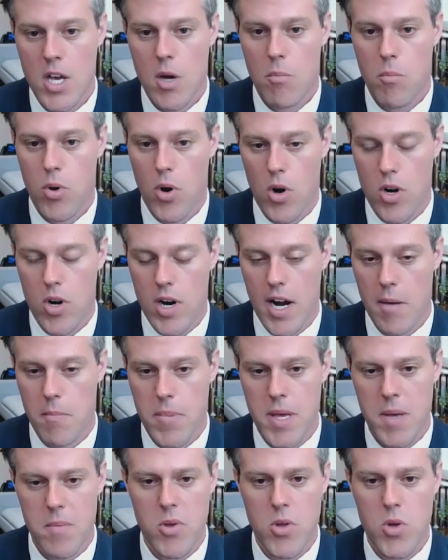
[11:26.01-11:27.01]
program,
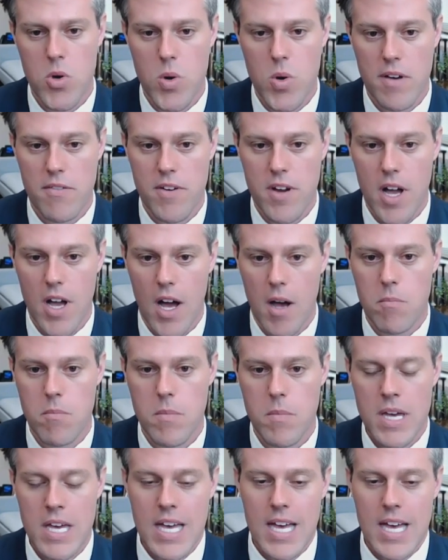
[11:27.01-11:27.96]
people who have come